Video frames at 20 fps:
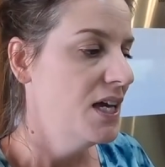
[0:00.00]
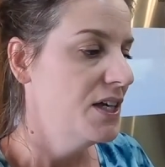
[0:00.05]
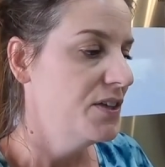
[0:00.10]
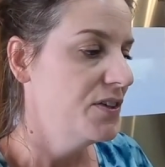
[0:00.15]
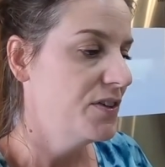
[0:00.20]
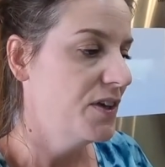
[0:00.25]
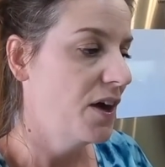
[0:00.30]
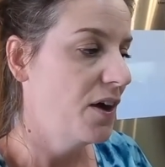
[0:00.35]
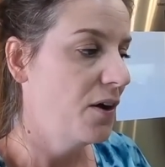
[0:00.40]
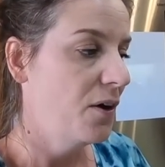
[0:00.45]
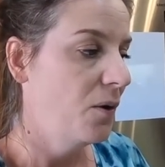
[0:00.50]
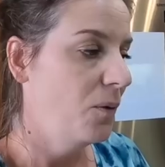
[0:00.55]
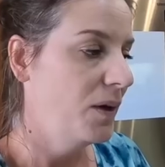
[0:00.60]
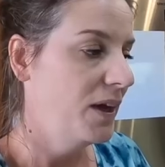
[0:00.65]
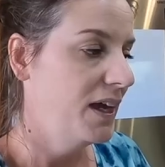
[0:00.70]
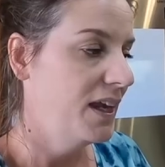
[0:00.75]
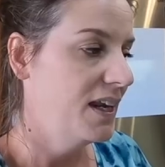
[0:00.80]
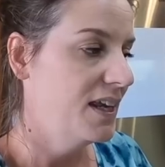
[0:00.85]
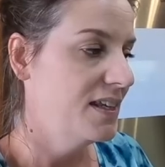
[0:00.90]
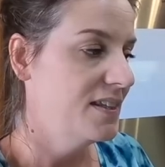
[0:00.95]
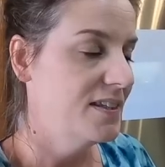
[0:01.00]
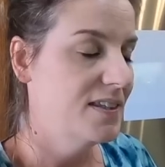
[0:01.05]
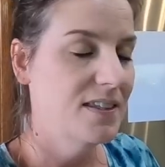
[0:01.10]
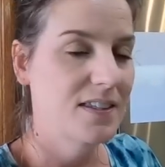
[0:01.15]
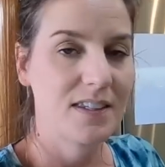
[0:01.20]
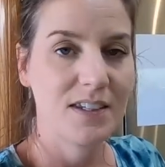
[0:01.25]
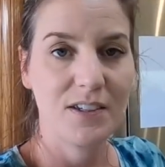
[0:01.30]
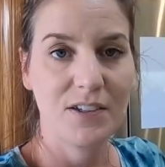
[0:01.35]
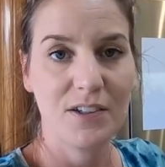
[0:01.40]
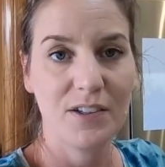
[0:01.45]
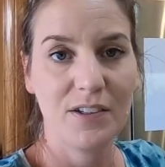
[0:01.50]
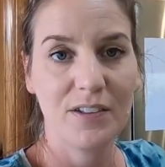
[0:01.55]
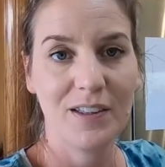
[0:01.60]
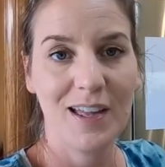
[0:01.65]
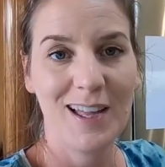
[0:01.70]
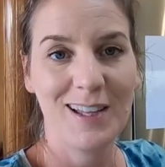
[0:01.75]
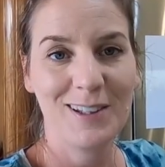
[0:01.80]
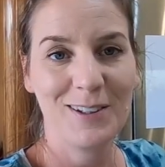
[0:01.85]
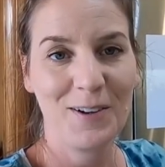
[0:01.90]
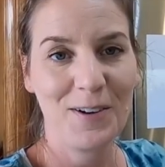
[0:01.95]
so it is
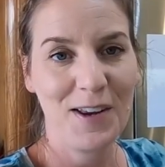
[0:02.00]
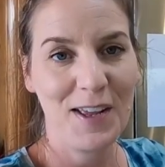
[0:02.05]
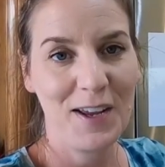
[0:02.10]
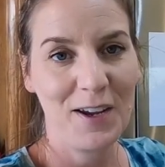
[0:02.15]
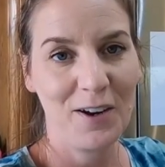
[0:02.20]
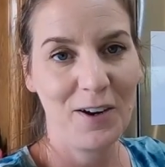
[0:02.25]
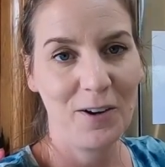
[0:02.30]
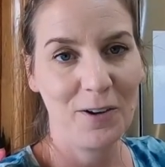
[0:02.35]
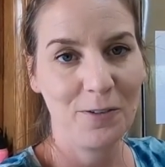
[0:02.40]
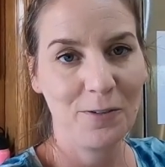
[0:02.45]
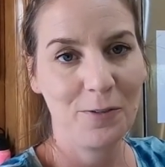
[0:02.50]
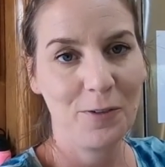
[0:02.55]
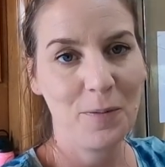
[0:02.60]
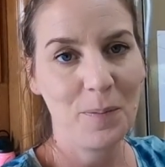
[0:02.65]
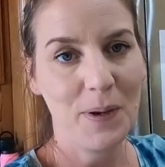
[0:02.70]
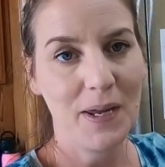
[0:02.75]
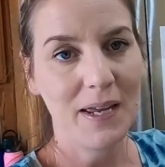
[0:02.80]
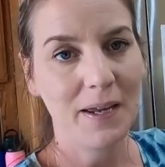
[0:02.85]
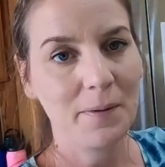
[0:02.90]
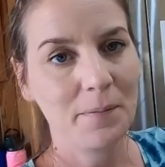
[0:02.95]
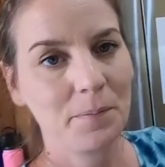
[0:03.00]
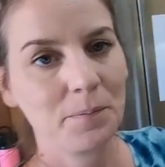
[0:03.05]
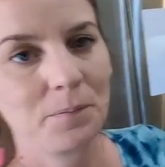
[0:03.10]
still a learning curve for me.